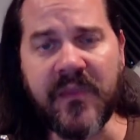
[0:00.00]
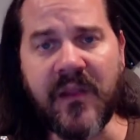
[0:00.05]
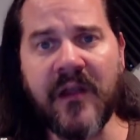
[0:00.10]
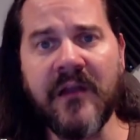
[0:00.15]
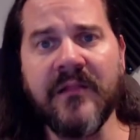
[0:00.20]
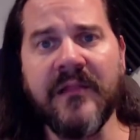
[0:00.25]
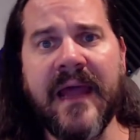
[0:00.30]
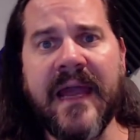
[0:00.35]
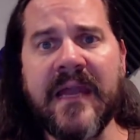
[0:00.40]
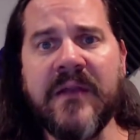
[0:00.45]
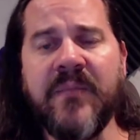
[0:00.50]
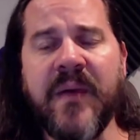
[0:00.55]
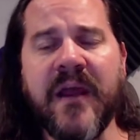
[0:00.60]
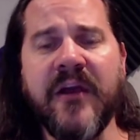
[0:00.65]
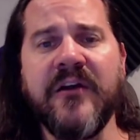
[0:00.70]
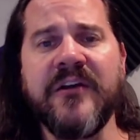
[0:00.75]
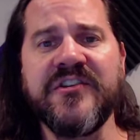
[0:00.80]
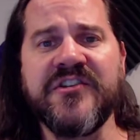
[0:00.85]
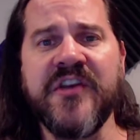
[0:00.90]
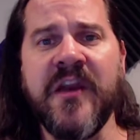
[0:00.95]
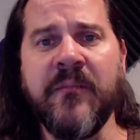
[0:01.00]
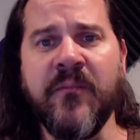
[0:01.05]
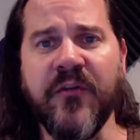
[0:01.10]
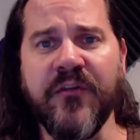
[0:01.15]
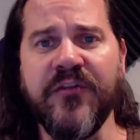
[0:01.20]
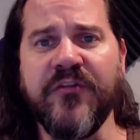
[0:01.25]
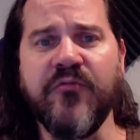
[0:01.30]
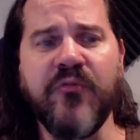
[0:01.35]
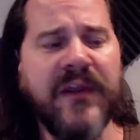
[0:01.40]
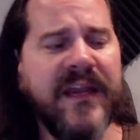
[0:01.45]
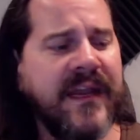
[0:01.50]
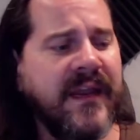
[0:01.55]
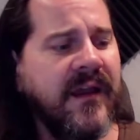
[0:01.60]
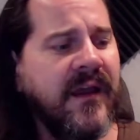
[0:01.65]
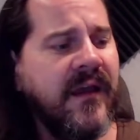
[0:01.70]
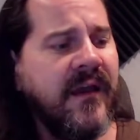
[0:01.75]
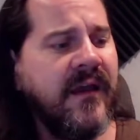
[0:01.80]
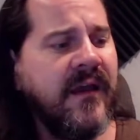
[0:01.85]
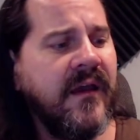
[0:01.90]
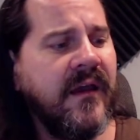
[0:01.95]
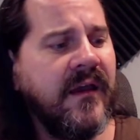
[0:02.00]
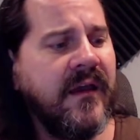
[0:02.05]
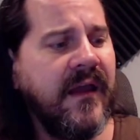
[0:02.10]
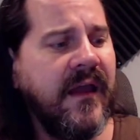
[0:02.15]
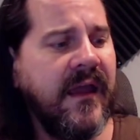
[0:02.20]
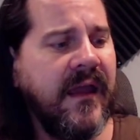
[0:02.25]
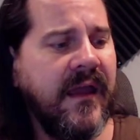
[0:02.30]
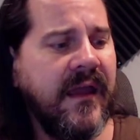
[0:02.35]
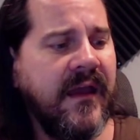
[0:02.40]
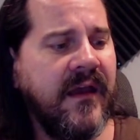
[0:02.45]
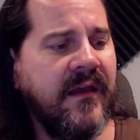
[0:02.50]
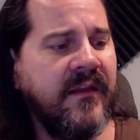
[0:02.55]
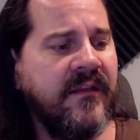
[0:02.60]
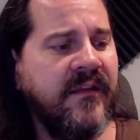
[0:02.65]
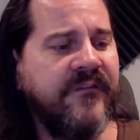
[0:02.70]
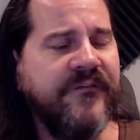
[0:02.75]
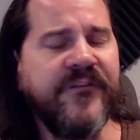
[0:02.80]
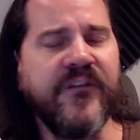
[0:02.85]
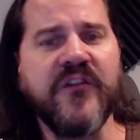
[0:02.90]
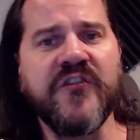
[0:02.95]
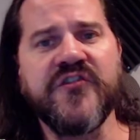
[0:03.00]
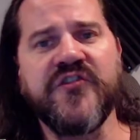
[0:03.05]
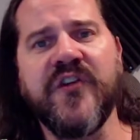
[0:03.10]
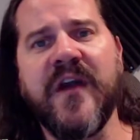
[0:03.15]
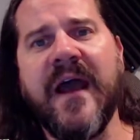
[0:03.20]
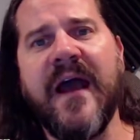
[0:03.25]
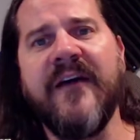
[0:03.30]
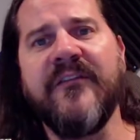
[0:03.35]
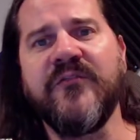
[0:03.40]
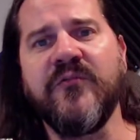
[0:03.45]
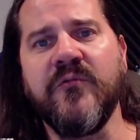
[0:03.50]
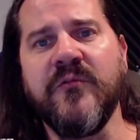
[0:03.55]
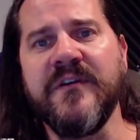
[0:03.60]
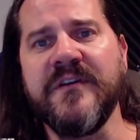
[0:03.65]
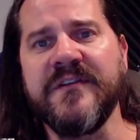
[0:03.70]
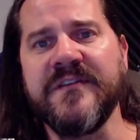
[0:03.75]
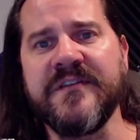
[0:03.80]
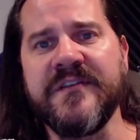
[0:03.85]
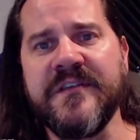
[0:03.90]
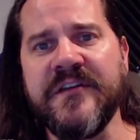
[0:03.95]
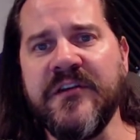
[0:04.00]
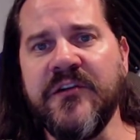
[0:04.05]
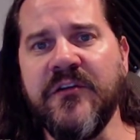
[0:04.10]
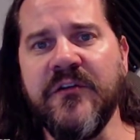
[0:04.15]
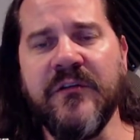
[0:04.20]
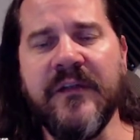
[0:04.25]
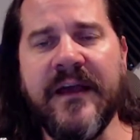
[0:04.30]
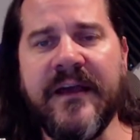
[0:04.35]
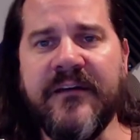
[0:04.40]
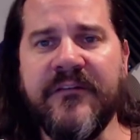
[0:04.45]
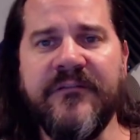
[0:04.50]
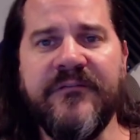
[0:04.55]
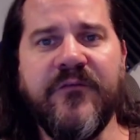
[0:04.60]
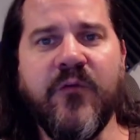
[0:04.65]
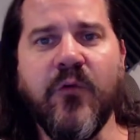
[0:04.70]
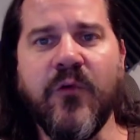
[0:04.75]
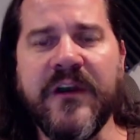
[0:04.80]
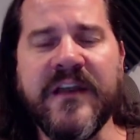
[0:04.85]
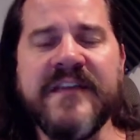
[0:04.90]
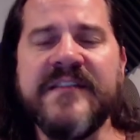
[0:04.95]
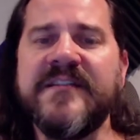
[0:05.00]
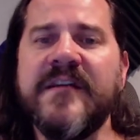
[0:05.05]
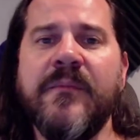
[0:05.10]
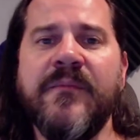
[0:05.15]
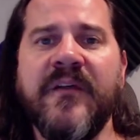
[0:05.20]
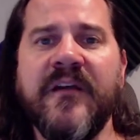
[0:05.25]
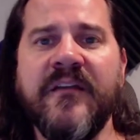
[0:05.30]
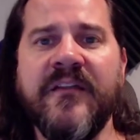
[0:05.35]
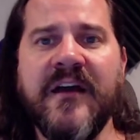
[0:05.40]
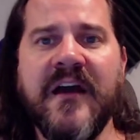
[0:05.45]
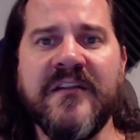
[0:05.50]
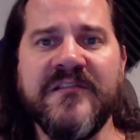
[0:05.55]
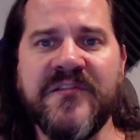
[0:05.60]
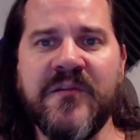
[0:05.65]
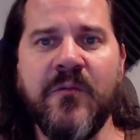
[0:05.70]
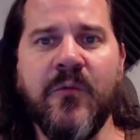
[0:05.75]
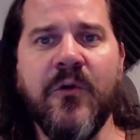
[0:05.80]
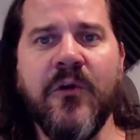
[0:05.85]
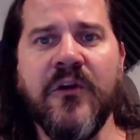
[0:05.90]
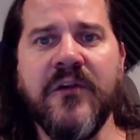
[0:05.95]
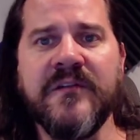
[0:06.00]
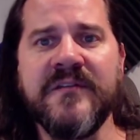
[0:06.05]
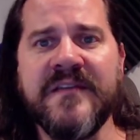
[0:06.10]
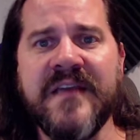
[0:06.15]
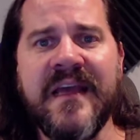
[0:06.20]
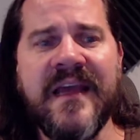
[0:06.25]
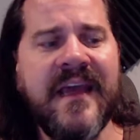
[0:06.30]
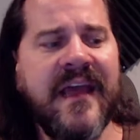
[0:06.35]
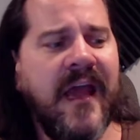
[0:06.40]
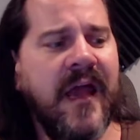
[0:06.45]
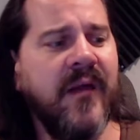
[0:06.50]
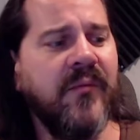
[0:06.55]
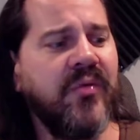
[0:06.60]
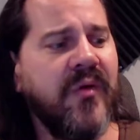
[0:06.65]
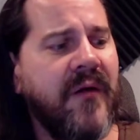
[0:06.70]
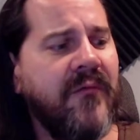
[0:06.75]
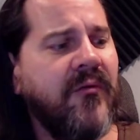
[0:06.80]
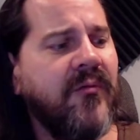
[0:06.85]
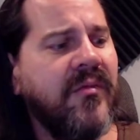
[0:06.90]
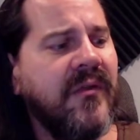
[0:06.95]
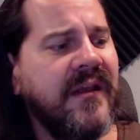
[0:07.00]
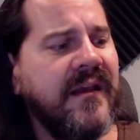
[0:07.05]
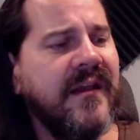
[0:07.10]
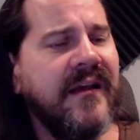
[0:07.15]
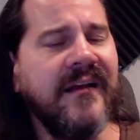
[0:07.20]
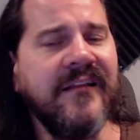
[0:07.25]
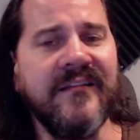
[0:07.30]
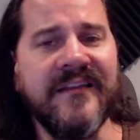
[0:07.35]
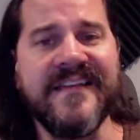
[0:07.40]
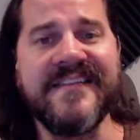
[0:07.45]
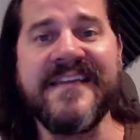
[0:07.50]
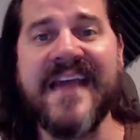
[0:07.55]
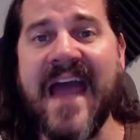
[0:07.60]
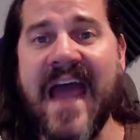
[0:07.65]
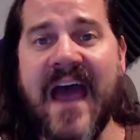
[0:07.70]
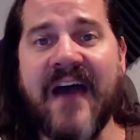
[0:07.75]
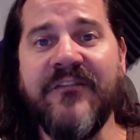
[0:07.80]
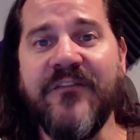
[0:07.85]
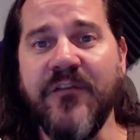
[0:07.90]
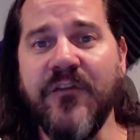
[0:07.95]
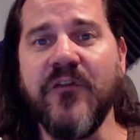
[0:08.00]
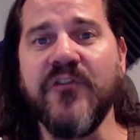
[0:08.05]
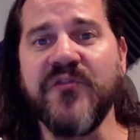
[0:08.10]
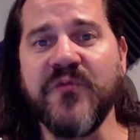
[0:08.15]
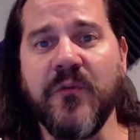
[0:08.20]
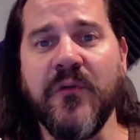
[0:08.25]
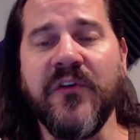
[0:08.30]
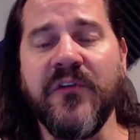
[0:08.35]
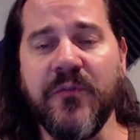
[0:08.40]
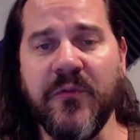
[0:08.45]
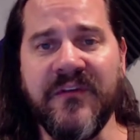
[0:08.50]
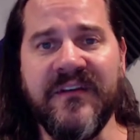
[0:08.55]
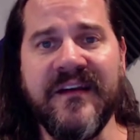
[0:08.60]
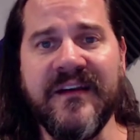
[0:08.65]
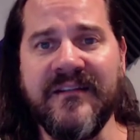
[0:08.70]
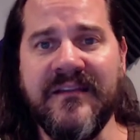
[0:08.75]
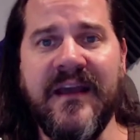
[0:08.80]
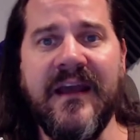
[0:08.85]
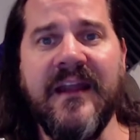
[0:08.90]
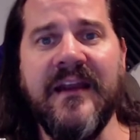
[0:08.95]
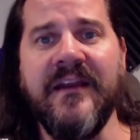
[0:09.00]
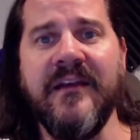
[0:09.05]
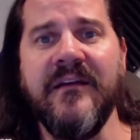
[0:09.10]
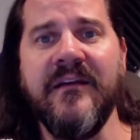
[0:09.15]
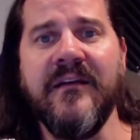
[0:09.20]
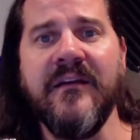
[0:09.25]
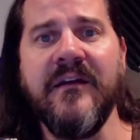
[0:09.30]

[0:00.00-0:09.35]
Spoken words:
Lane Parish #3. And the first draft was, like 40-something thousand words. And probably at least half of those words were dictated.